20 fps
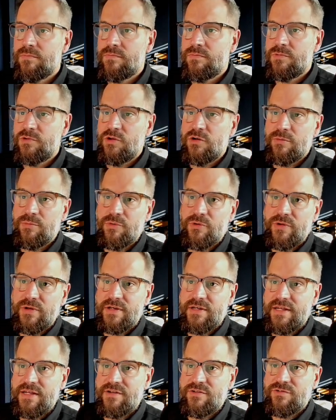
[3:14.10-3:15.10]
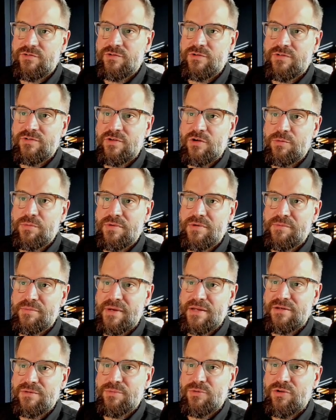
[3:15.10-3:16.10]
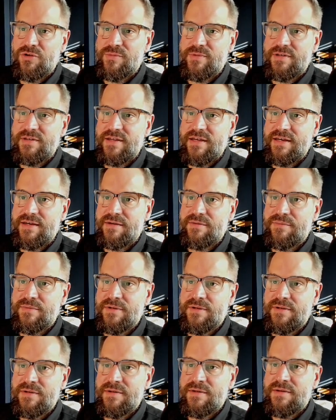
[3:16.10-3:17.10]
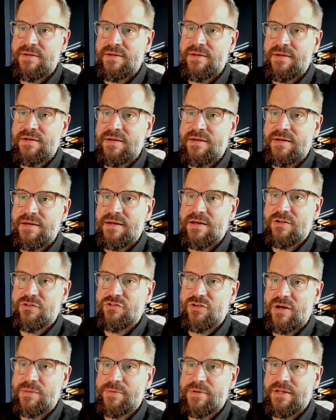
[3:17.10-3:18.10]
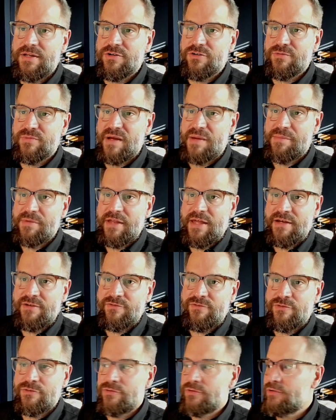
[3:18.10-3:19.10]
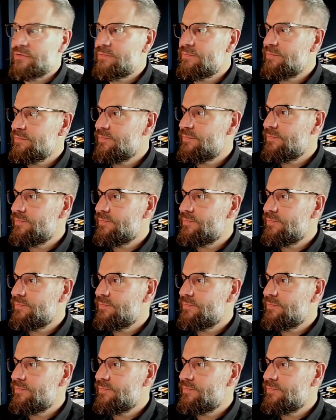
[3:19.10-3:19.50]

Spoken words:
To deploy a data source, I open up my deployment tab. I'll drop it here on my platform.